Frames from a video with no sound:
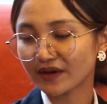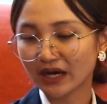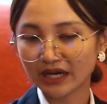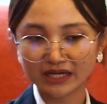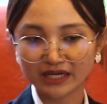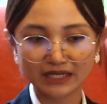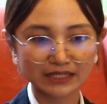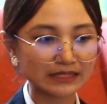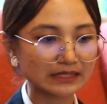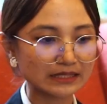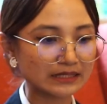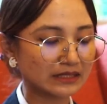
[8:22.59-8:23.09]
I
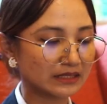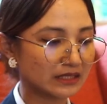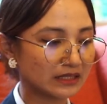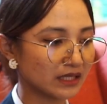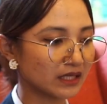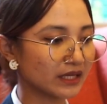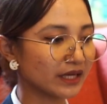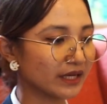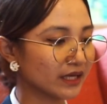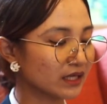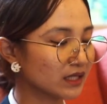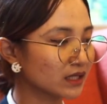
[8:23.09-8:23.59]
can
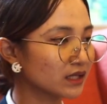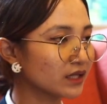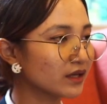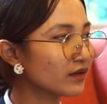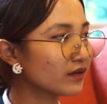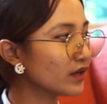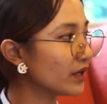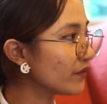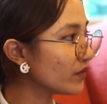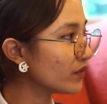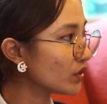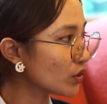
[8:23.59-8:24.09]
see a
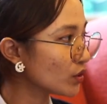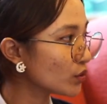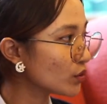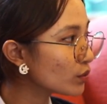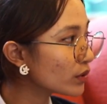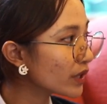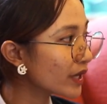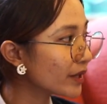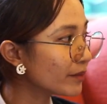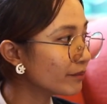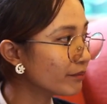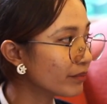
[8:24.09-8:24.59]
clearly
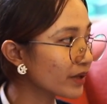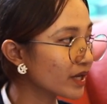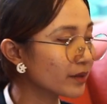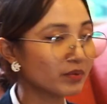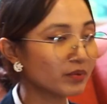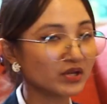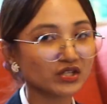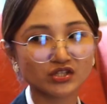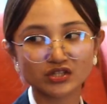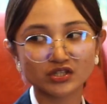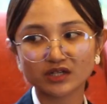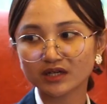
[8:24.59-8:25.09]
view, a
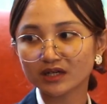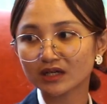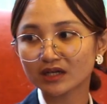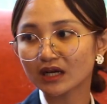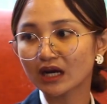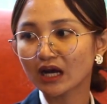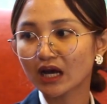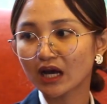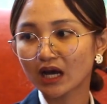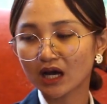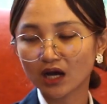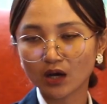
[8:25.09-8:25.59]
big picture
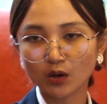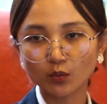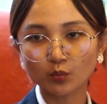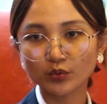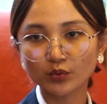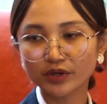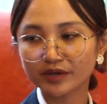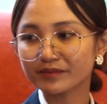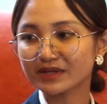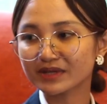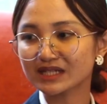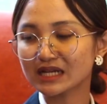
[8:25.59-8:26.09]
of
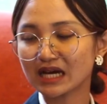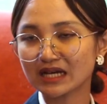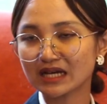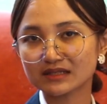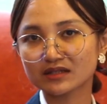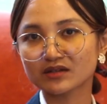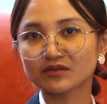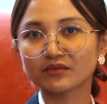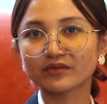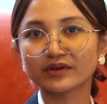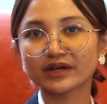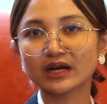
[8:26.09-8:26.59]
women
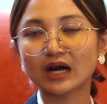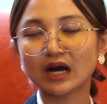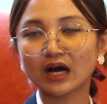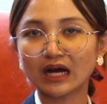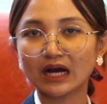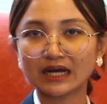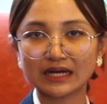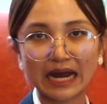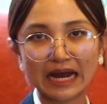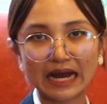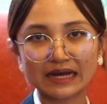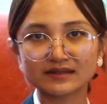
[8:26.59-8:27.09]
as a
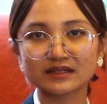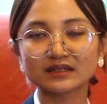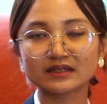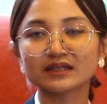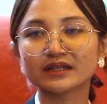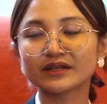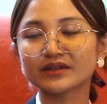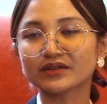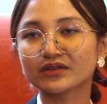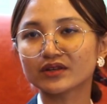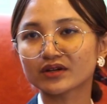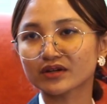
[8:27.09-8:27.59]

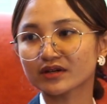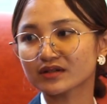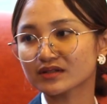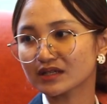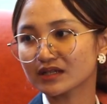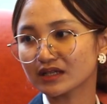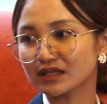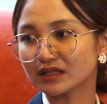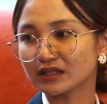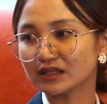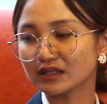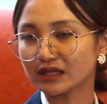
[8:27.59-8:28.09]

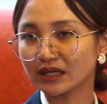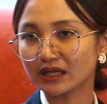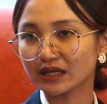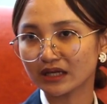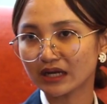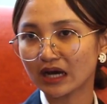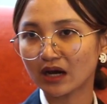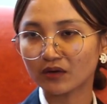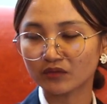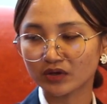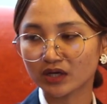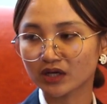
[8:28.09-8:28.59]
leaders
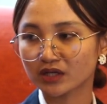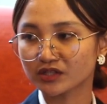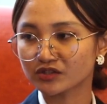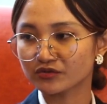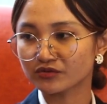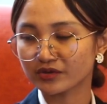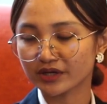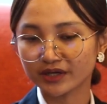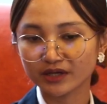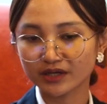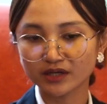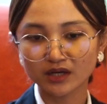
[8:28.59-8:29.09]
in our
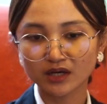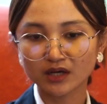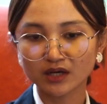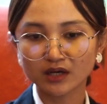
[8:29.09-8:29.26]
country.